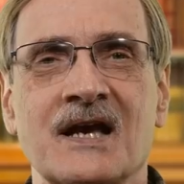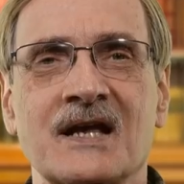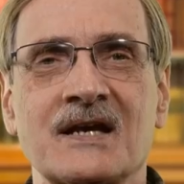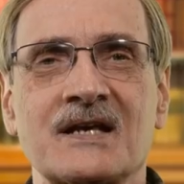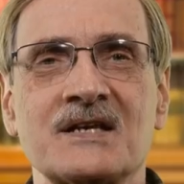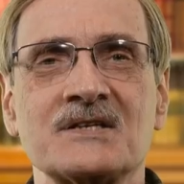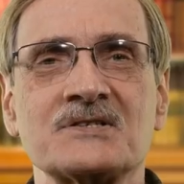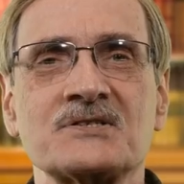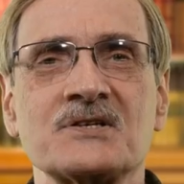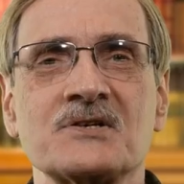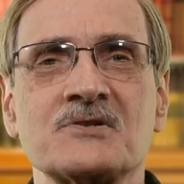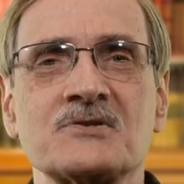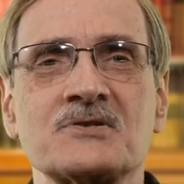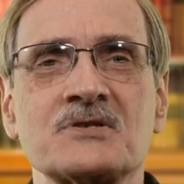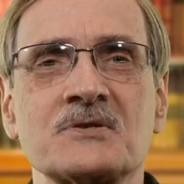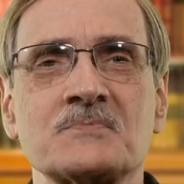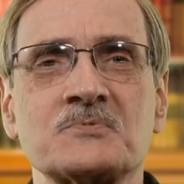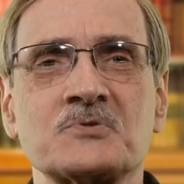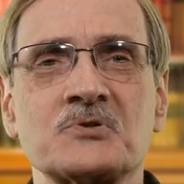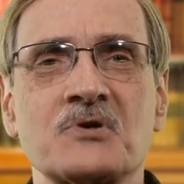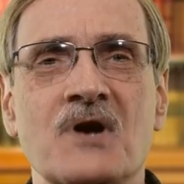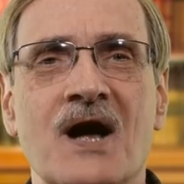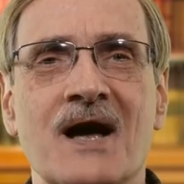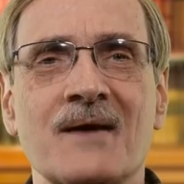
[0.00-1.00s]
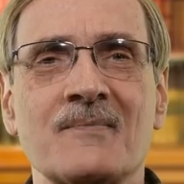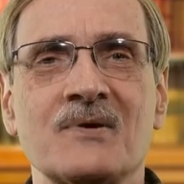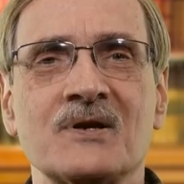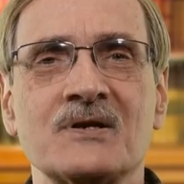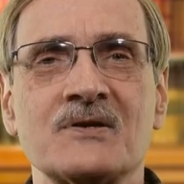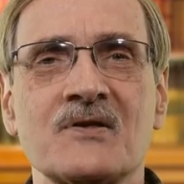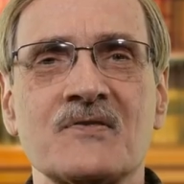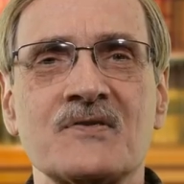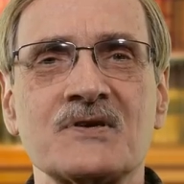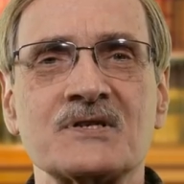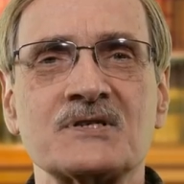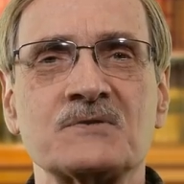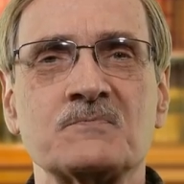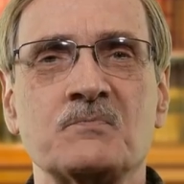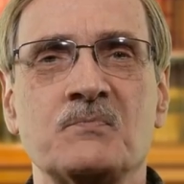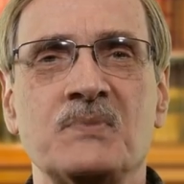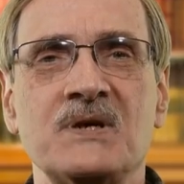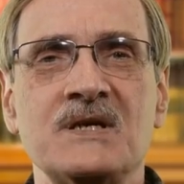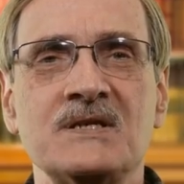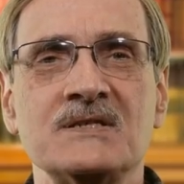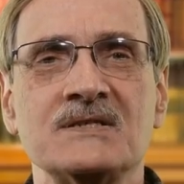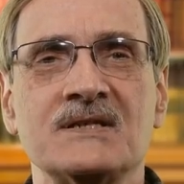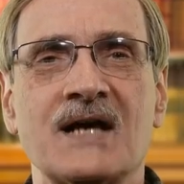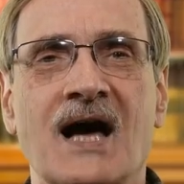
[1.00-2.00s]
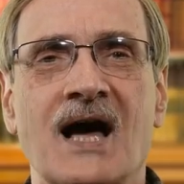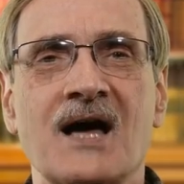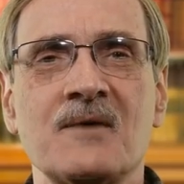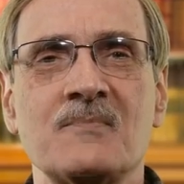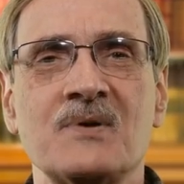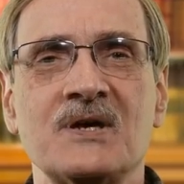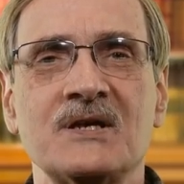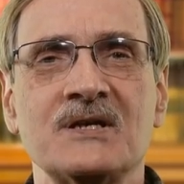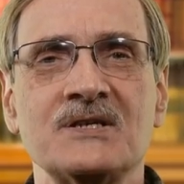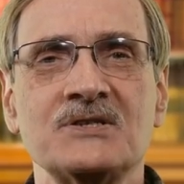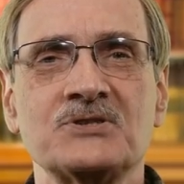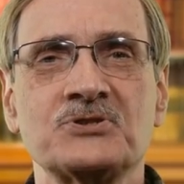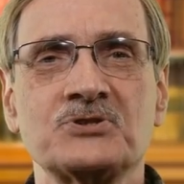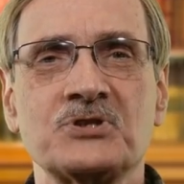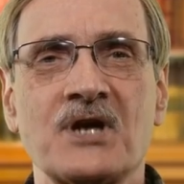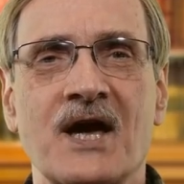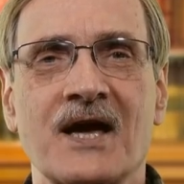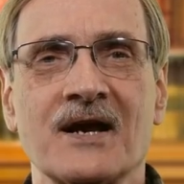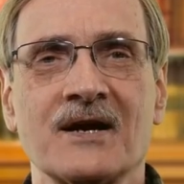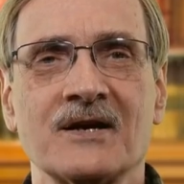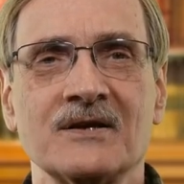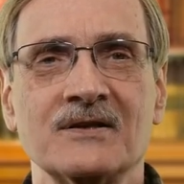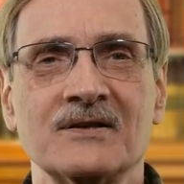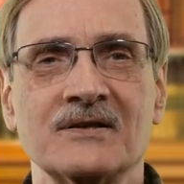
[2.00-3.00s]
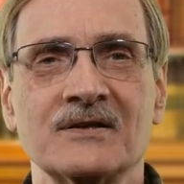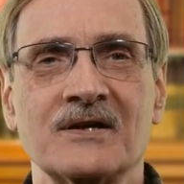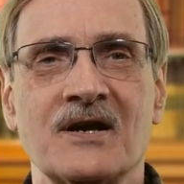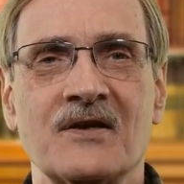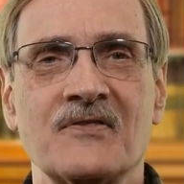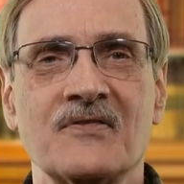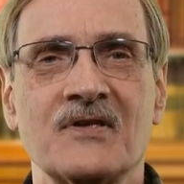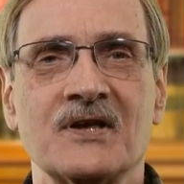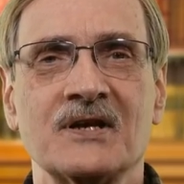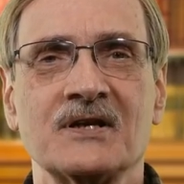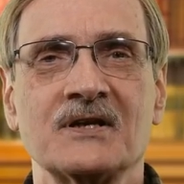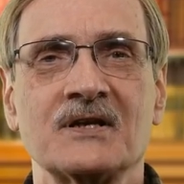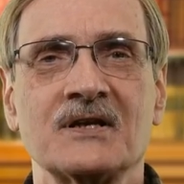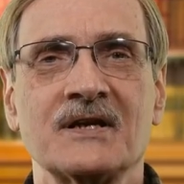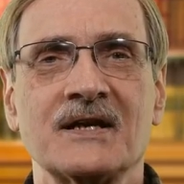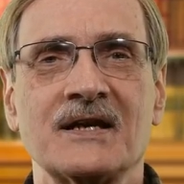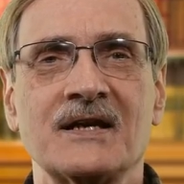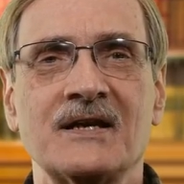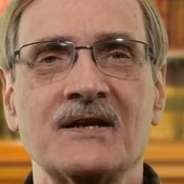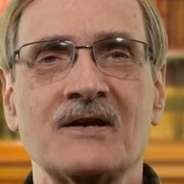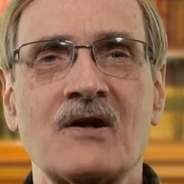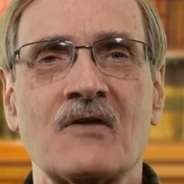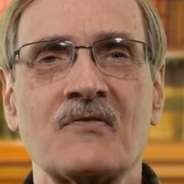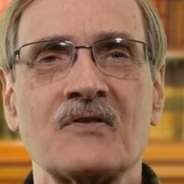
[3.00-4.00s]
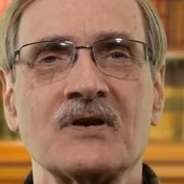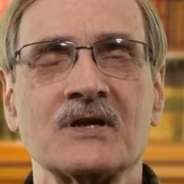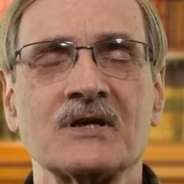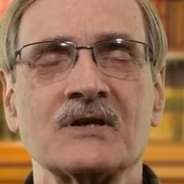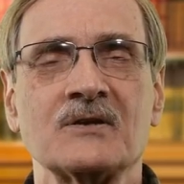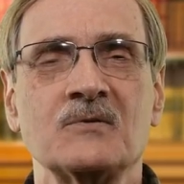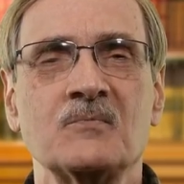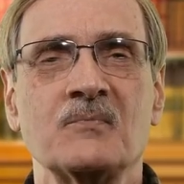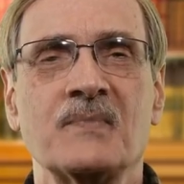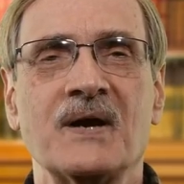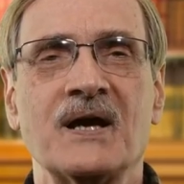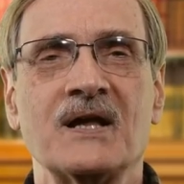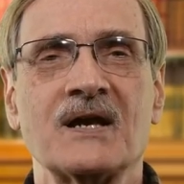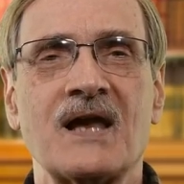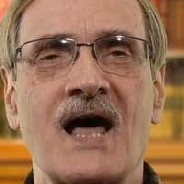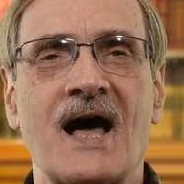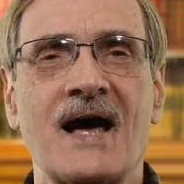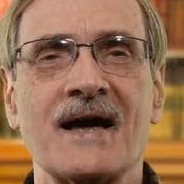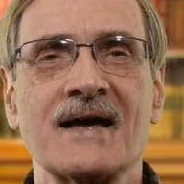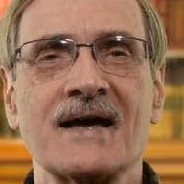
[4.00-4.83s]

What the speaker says: And consider subscribing to this Beat Diabetes channel and then clicking on the little bell